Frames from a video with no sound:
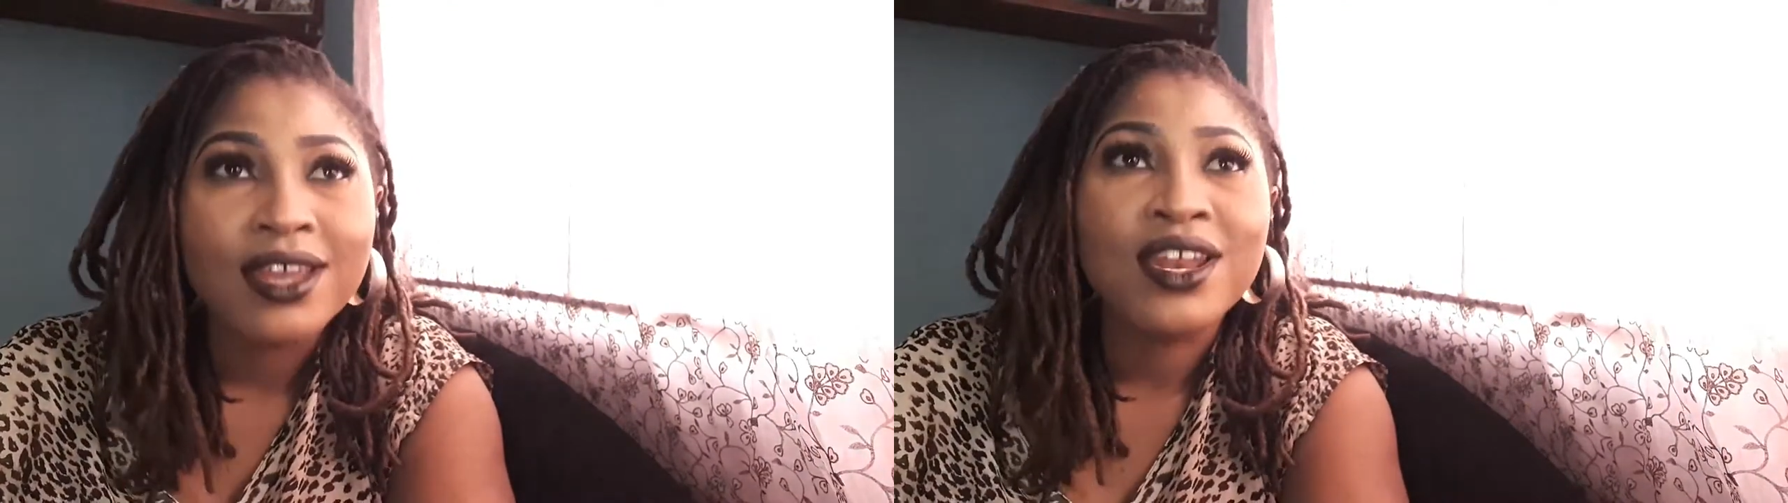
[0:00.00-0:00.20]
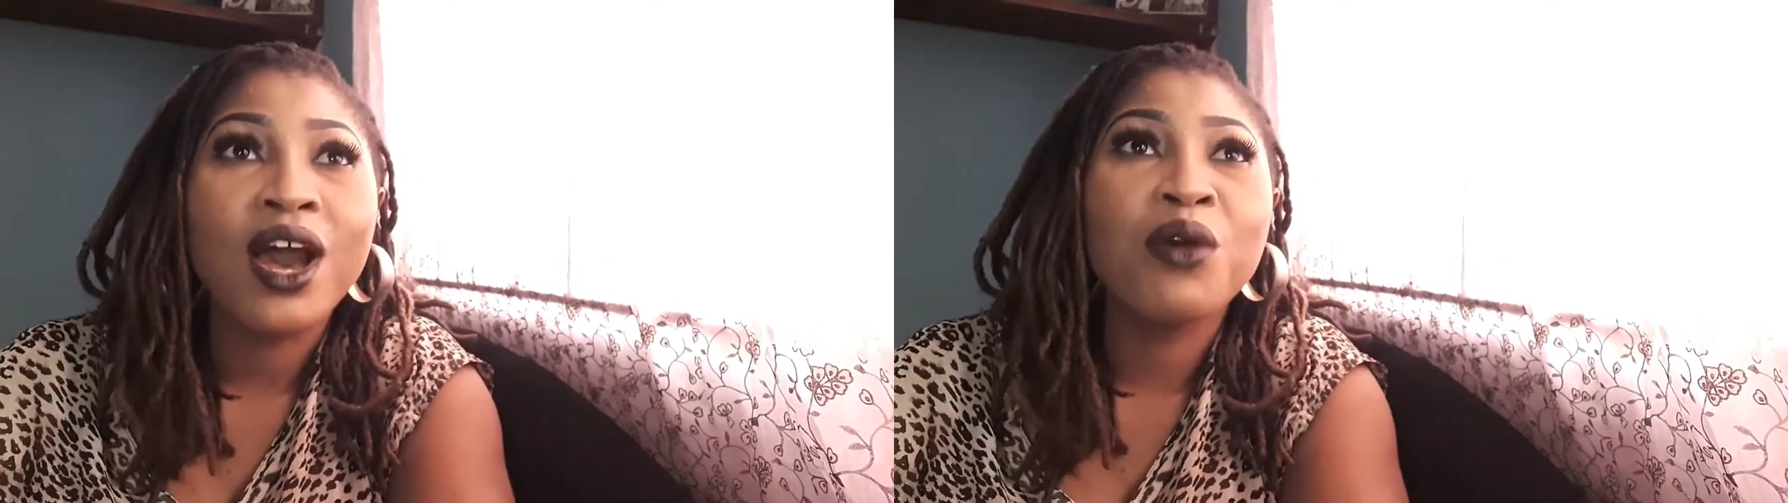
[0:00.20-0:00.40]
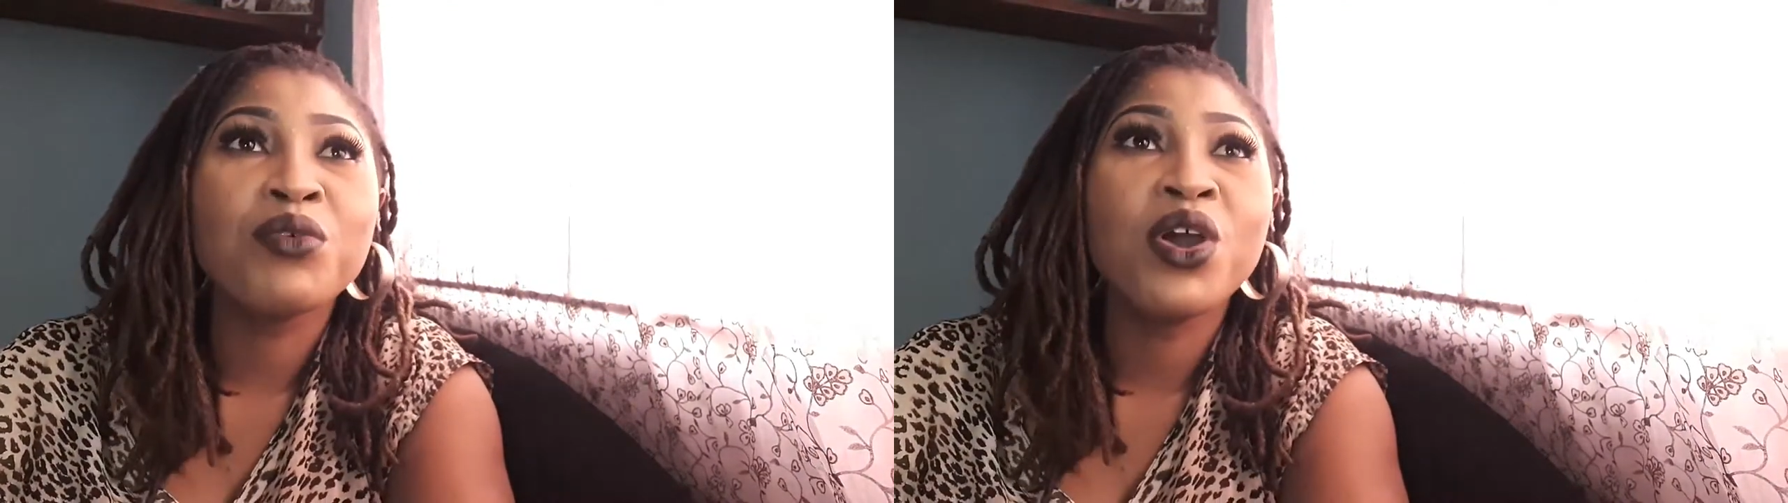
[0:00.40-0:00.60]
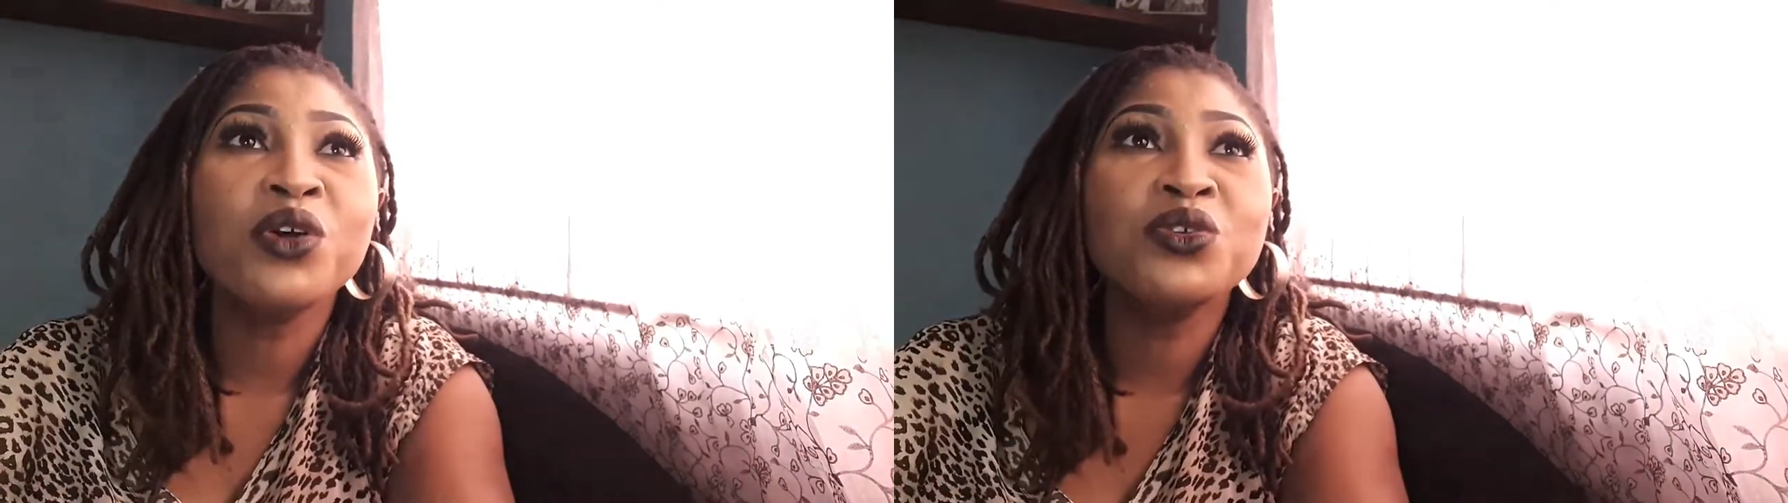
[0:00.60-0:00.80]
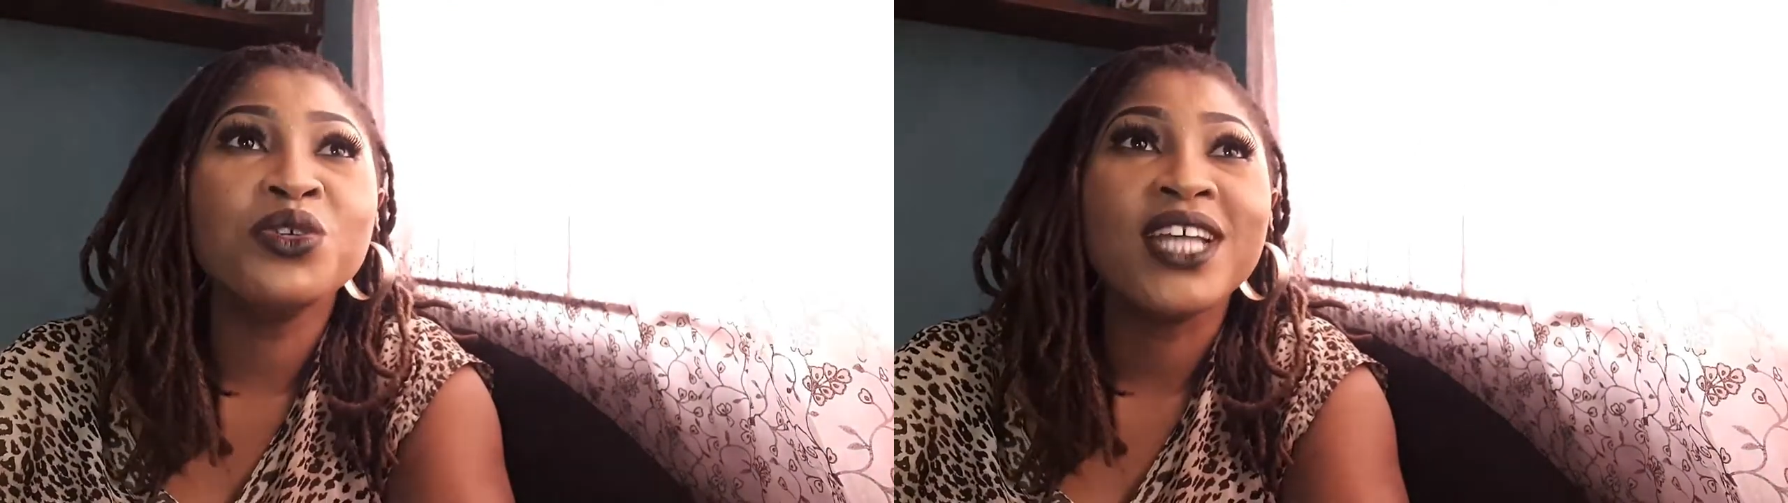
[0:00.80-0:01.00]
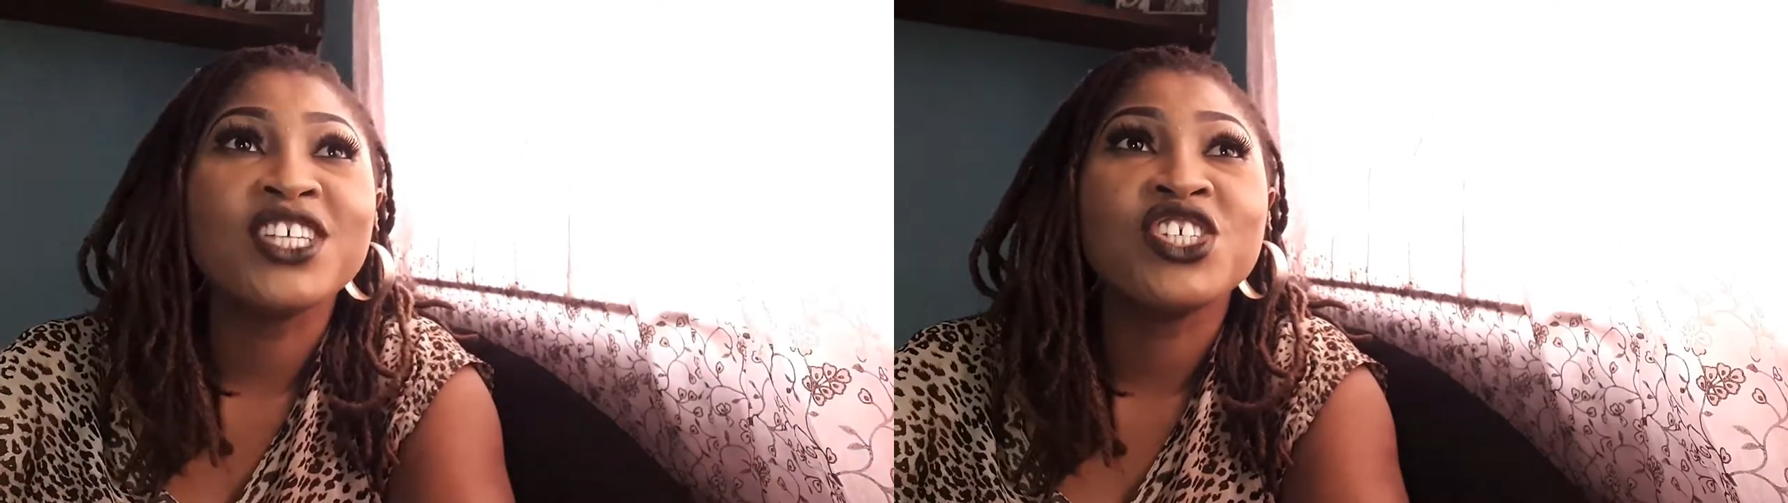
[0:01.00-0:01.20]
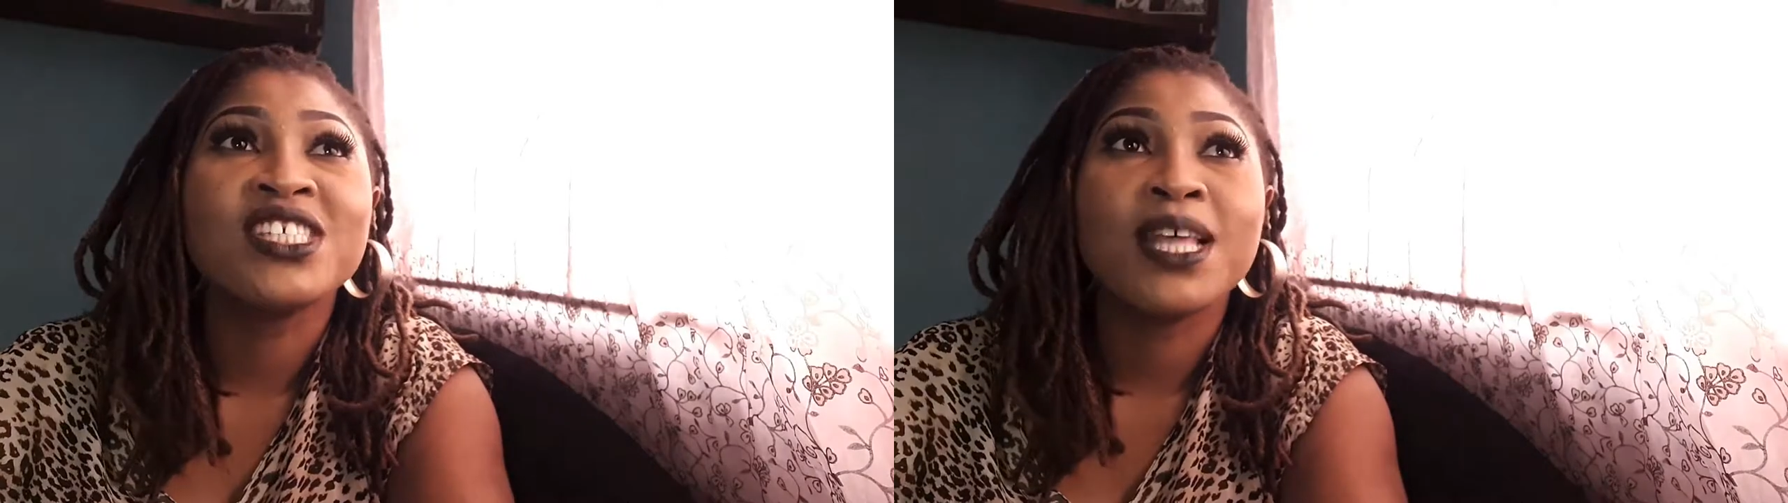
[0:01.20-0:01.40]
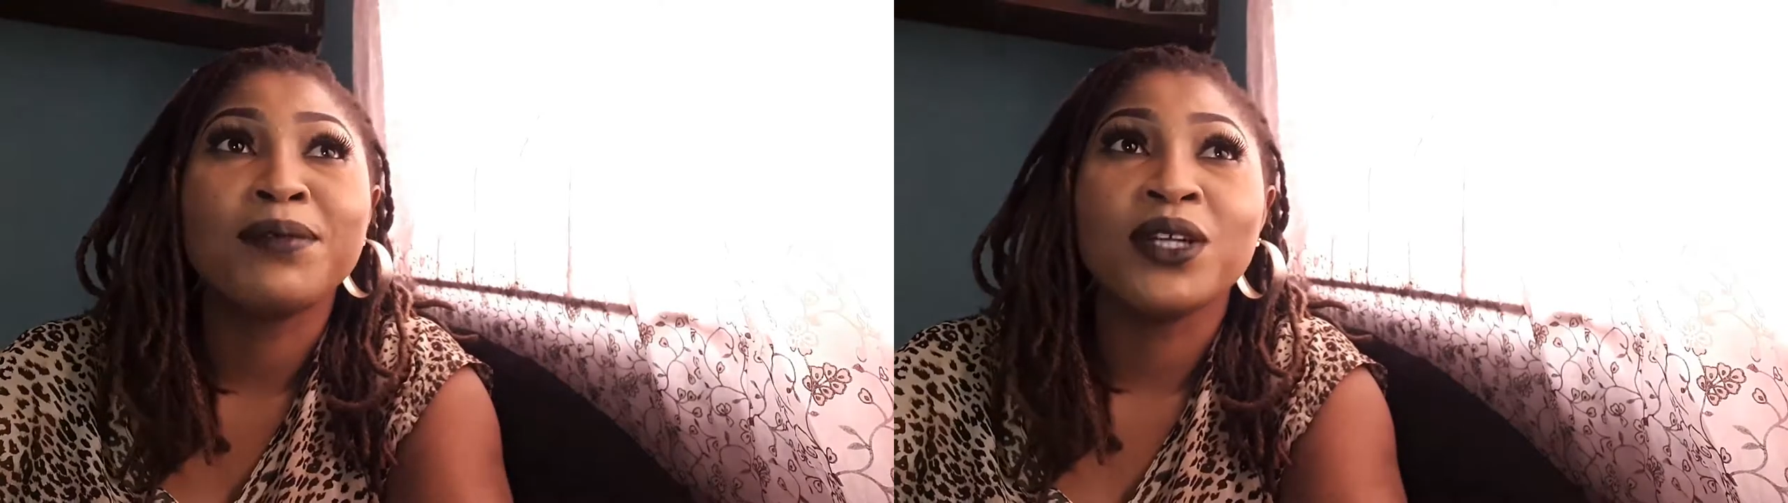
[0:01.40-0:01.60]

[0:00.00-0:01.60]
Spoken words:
Now, we all know that she stepped